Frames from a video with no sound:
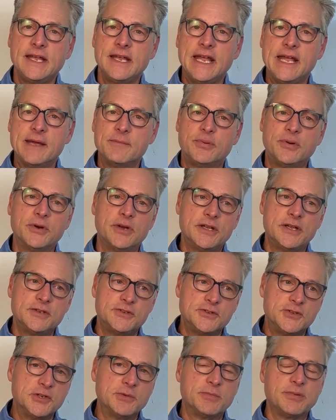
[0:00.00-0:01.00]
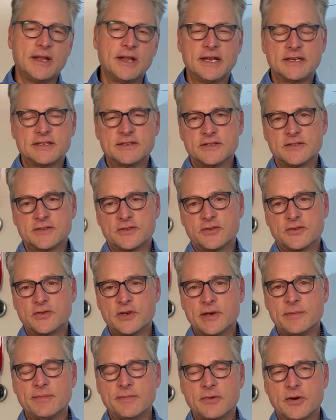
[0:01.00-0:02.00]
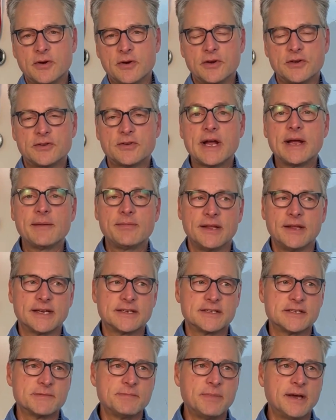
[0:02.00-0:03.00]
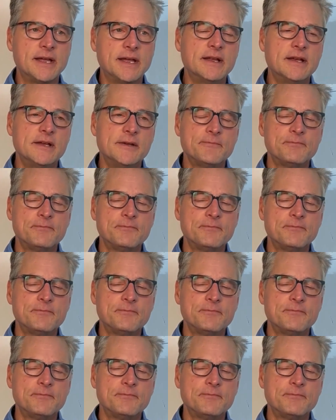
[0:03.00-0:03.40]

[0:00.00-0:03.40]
and put duplexes or triplexes. But